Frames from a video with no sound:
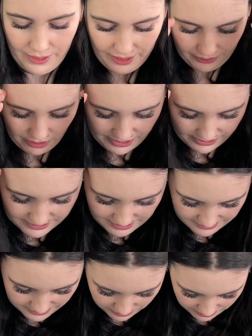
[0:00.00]
I got it. I
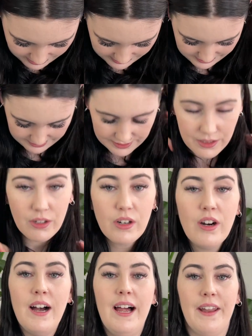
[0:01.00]
saw it in
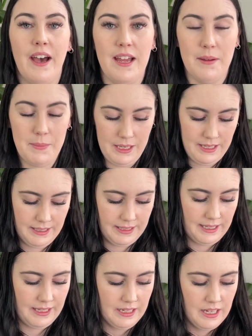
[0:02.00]
store and I
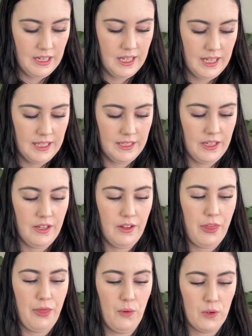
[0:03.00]
immediately
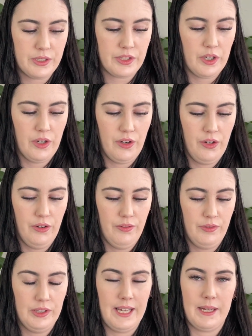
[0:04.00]
thought of
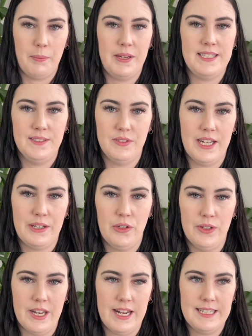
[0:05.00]
like a piece of decor
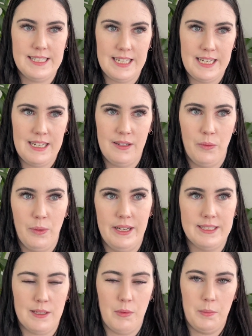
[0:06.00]
that I'd seen where
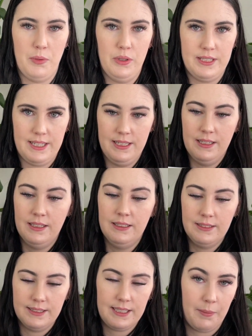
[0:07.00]
someone put
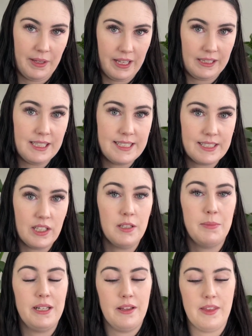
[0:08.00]
something like this on the
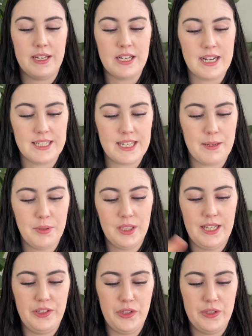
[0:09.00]
middle of their dining table
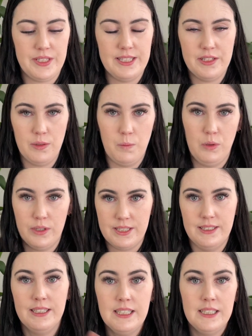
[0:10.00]
and used it to put
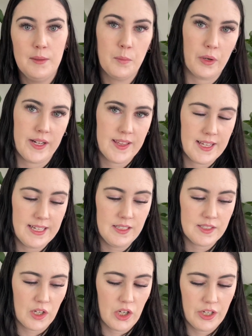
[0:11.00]
pretty
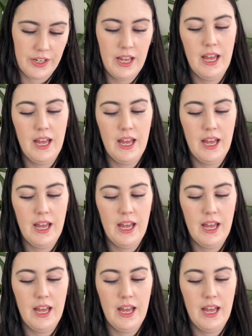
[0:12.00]
things on.